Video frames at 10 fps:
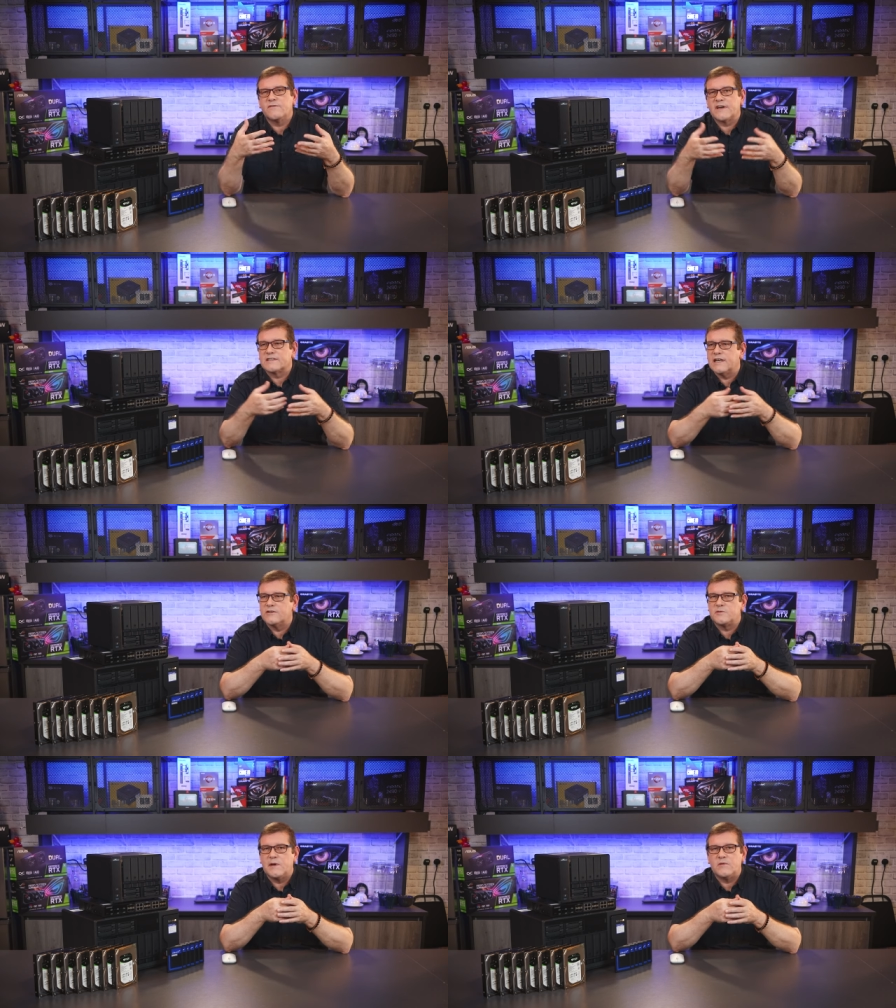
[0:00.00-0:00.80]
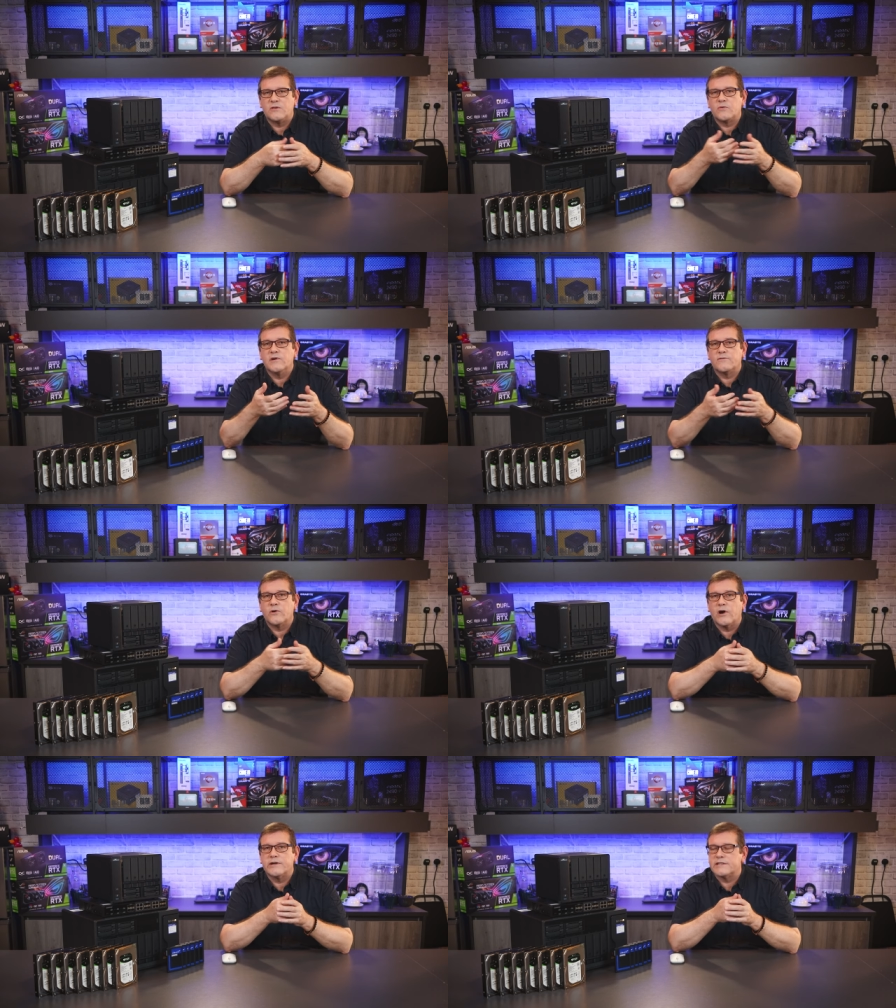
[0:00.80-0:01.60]
effects house, maybe three or
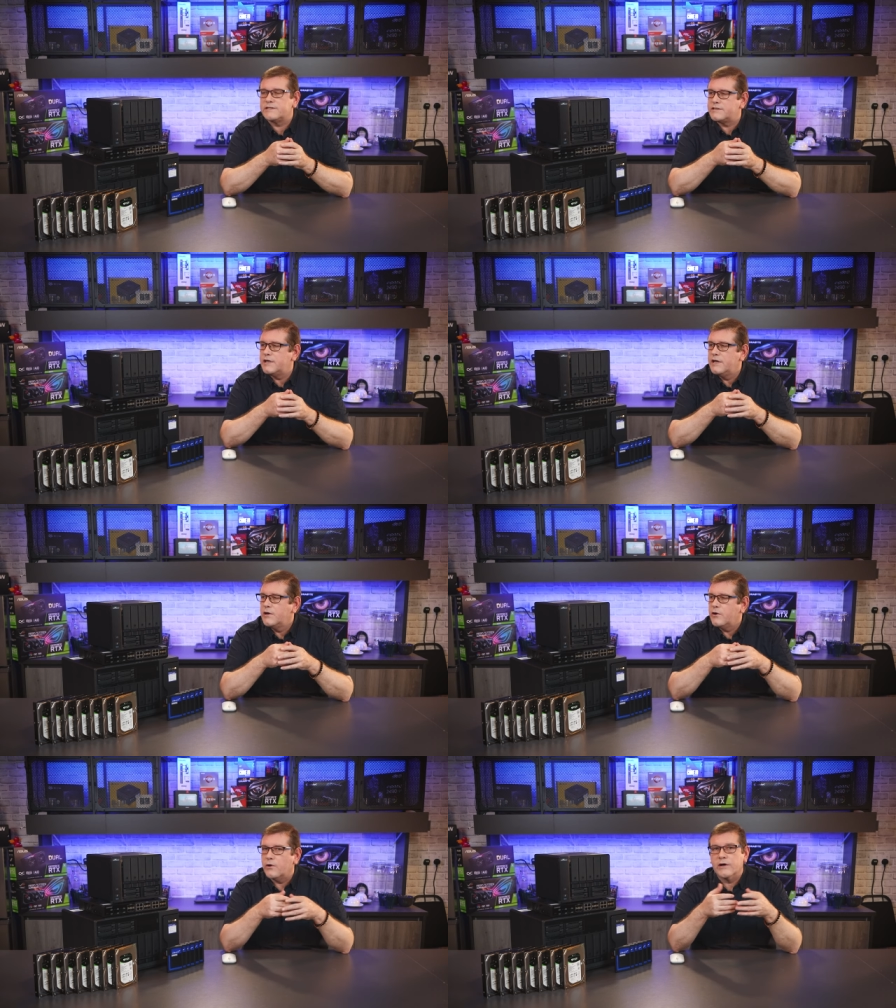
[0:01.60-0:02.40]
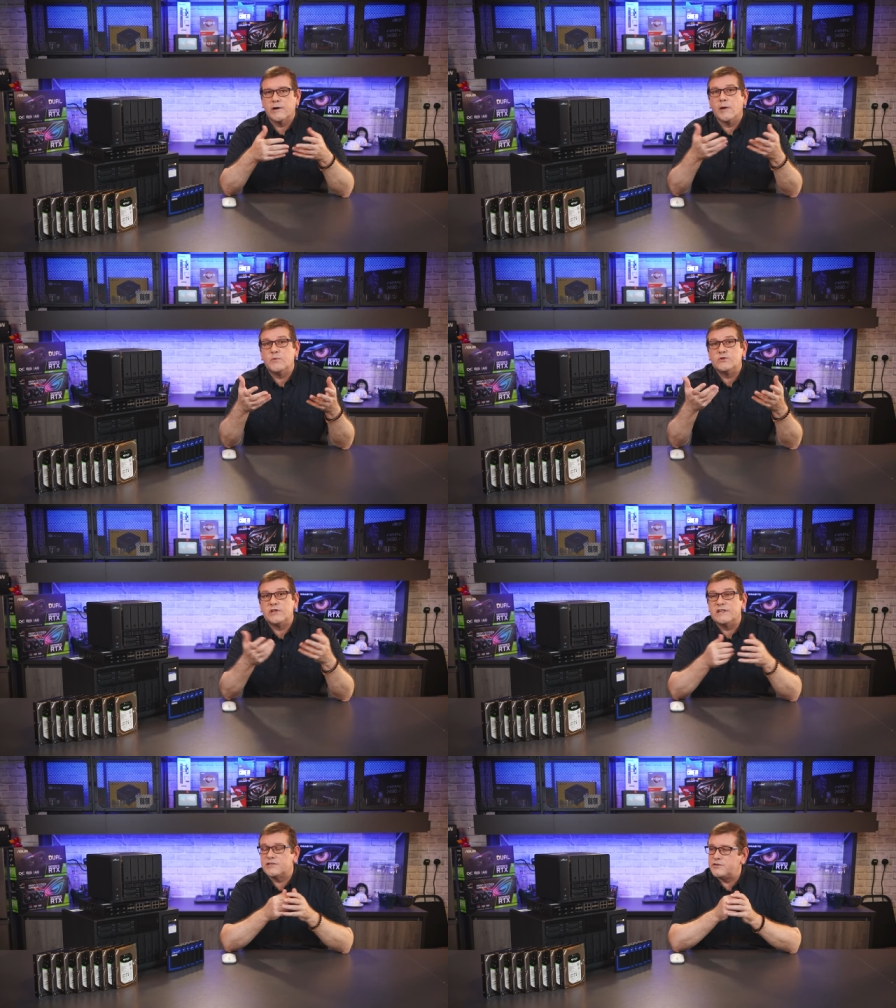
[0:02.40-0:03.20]
four artists, or a
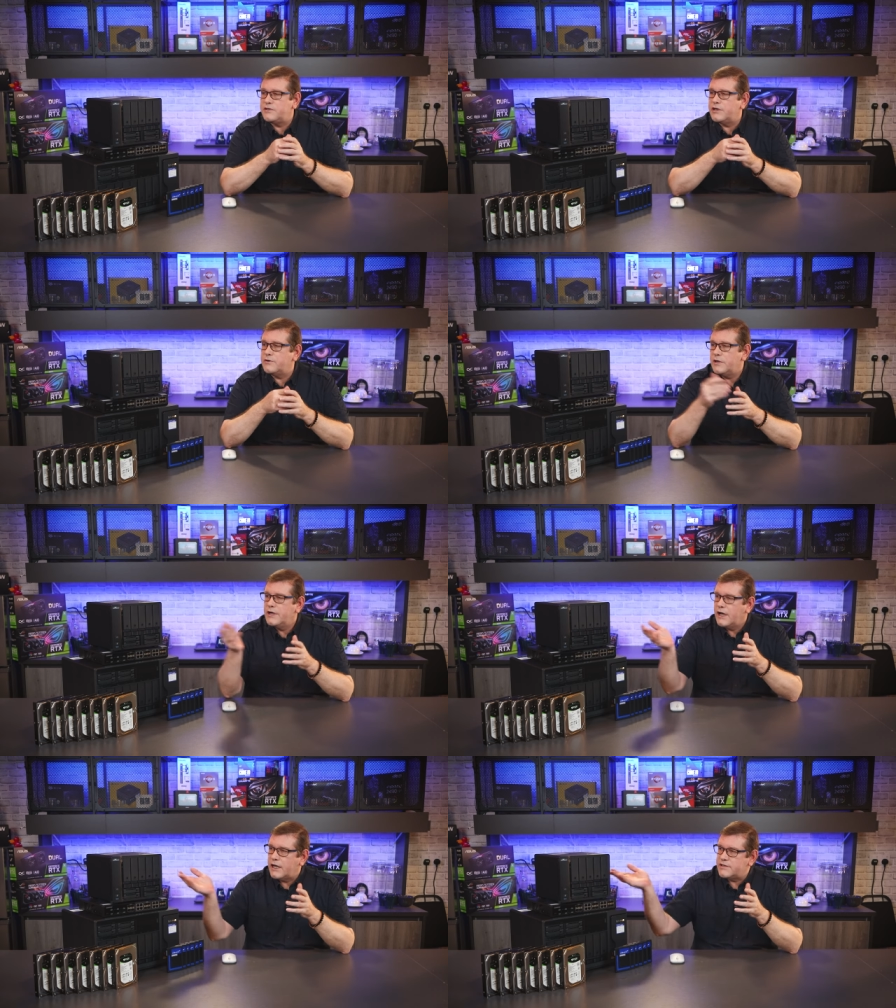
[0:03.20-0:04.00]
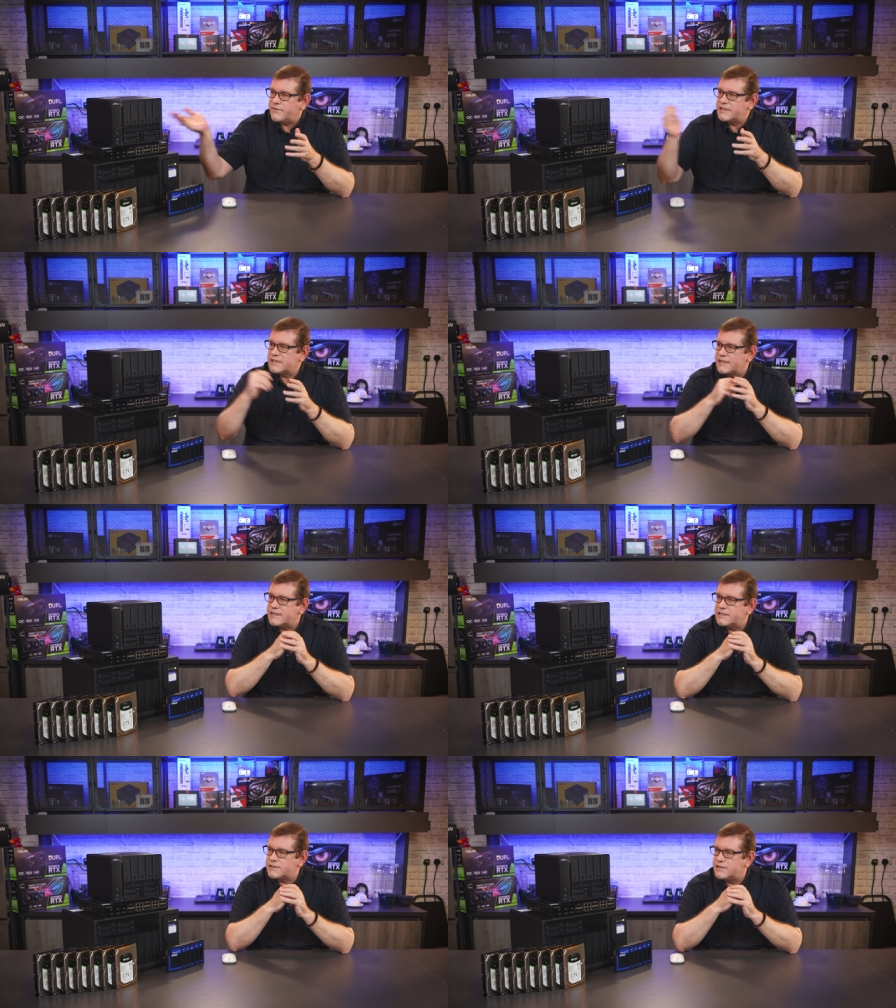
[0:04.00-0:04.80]
boutique studio, a device like
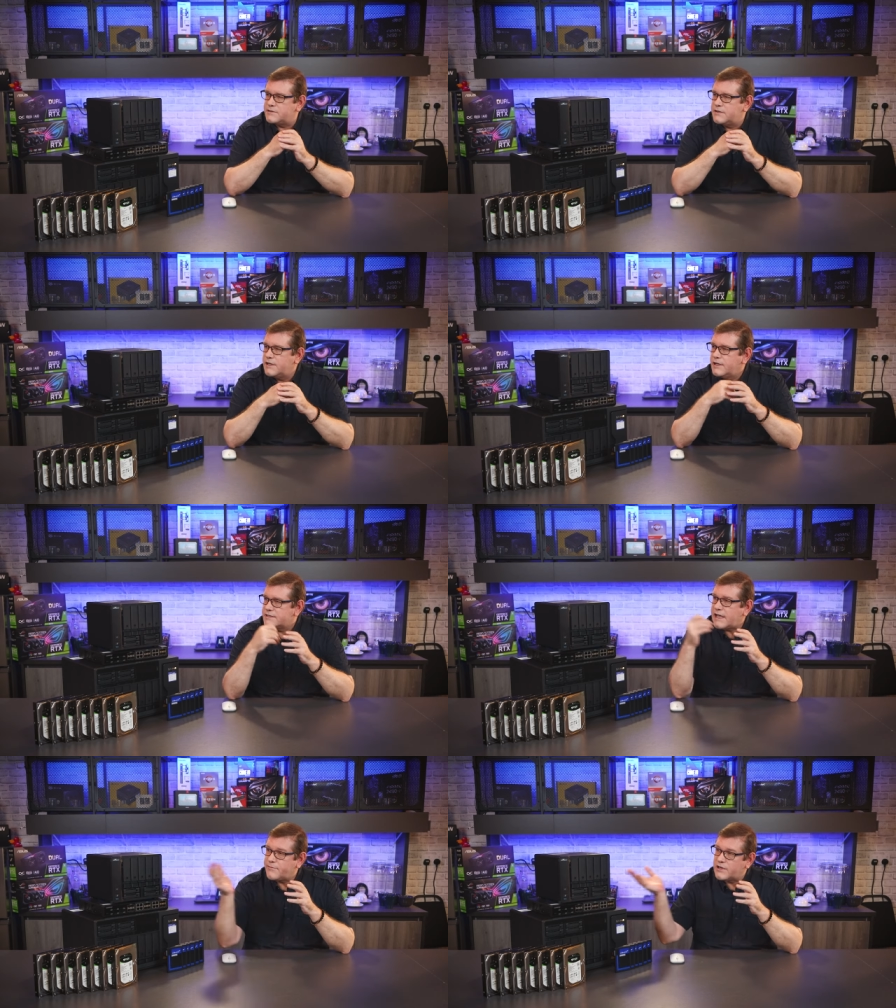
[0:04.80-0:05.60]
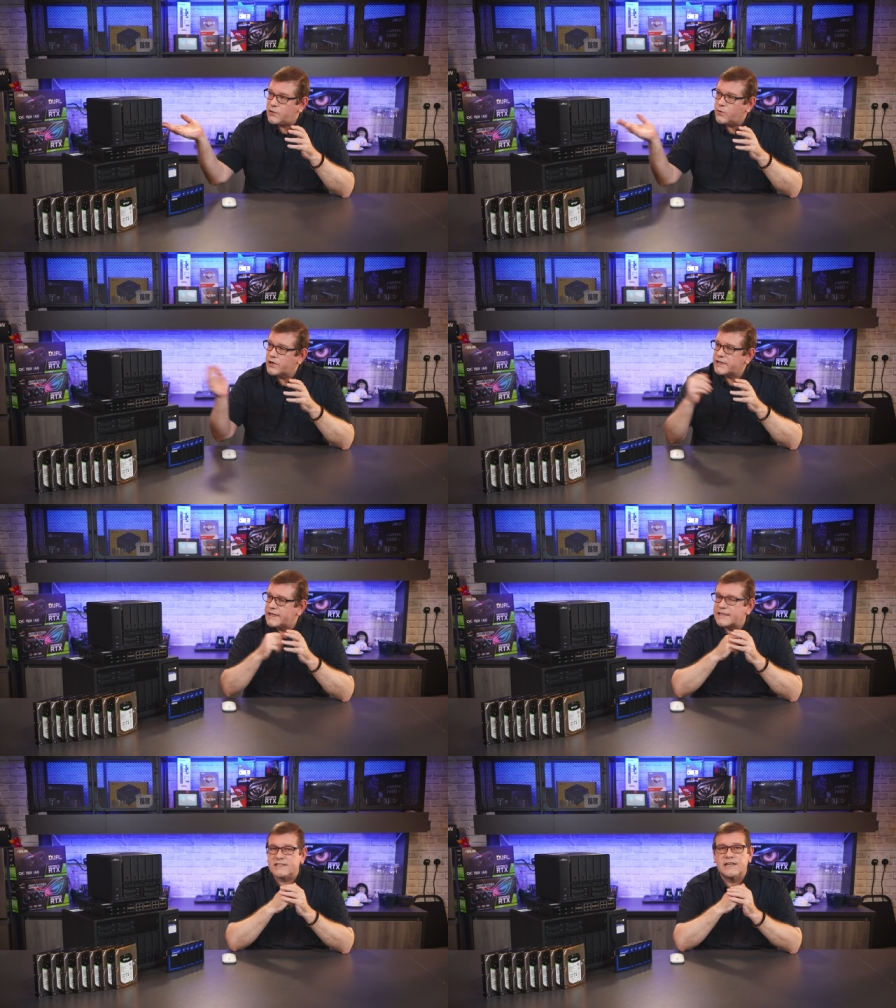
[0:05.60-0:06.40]
this could definitely work in
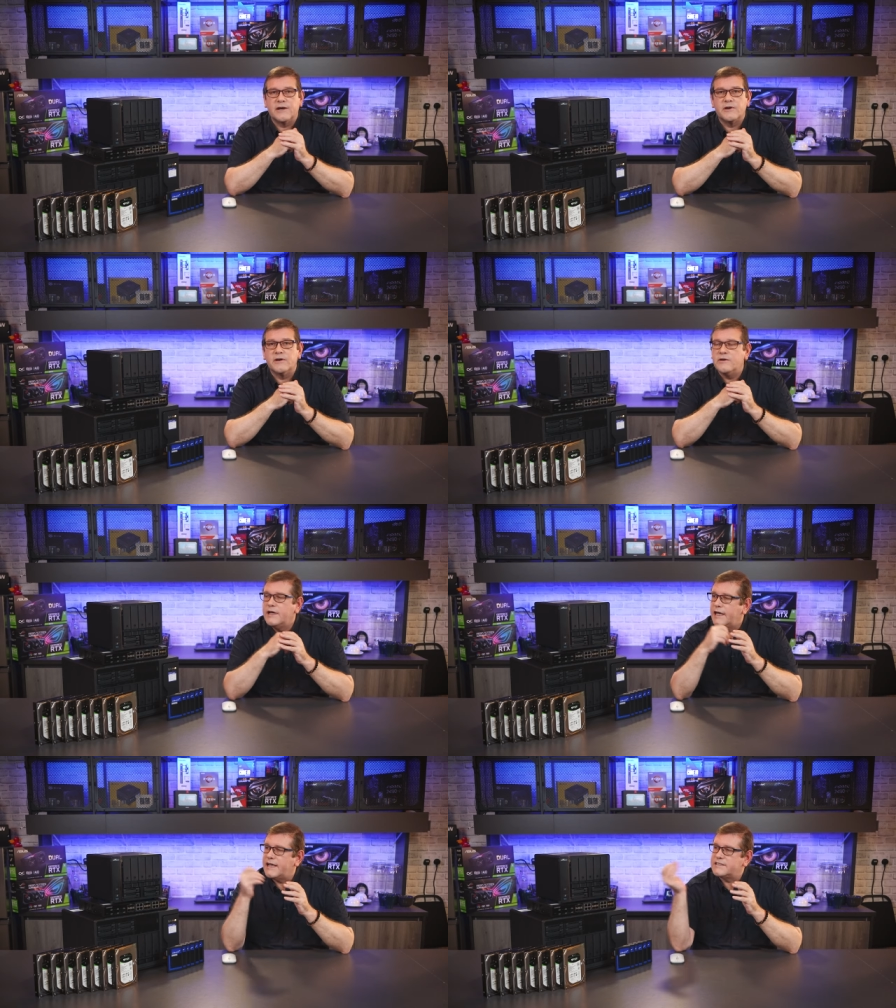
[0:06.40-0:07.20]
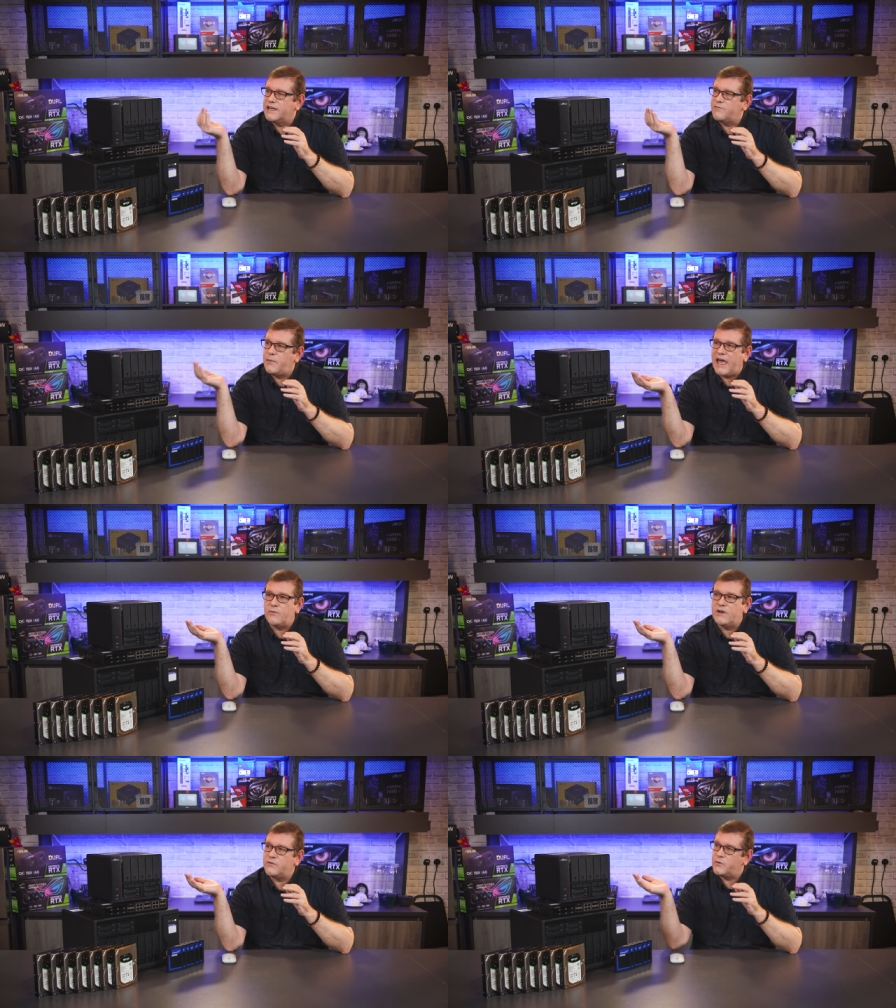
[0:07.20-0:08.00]
that scenario. It has enough
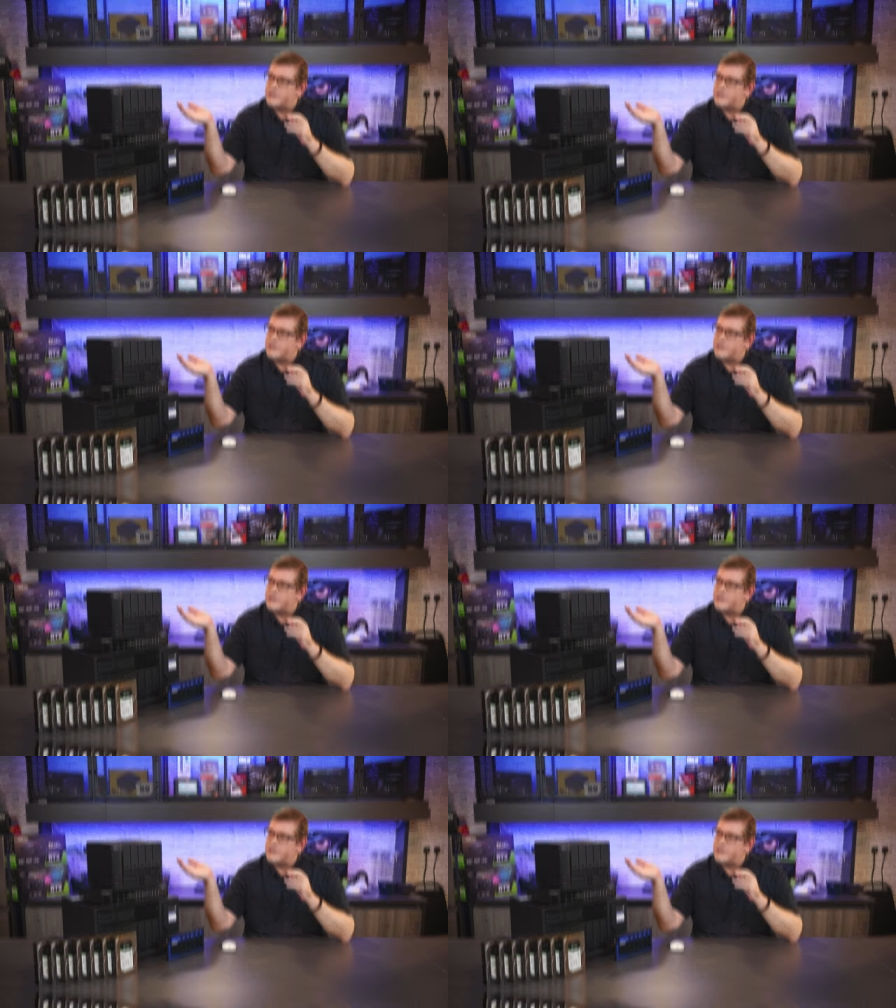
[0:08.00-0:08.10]
bandwidth